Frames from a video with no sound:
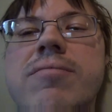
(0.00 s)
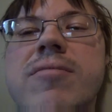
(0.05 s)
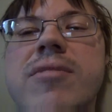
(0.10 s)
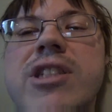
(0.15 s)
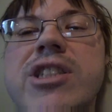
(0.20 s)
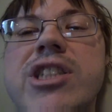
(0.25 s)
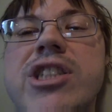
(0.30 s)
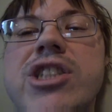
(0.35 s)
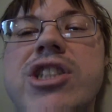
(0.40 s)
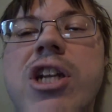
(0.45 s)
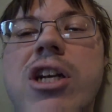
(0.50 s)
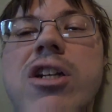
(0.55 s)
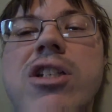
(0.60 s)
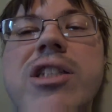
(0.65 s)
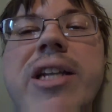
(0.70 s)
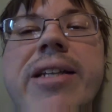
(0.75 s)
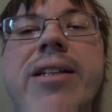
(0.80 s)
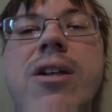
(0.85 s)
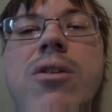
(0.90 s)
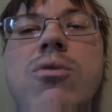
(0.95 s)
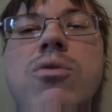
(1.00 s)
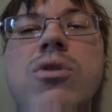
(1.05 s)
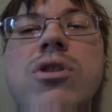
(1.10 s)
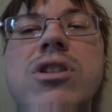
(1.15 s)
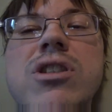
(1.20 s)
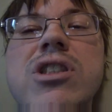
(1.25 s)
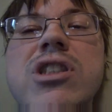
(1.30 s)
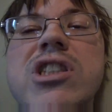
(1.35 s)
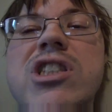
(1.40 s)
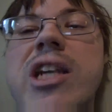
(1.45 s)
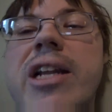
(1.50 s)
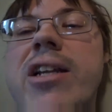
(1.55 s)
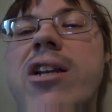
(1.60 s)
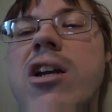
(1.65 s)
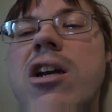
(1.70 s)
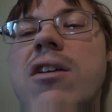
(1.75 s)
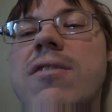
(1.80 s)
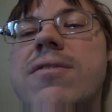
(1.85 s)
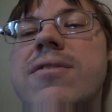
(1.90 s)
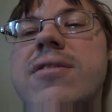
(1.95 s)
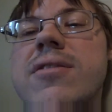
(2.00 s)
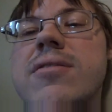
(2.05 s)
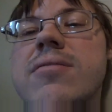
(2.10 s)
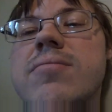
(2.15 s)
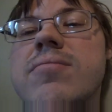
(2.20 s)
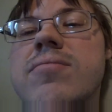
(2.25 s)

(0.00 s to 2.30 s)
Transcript: This is Shocker Cyclone signing off.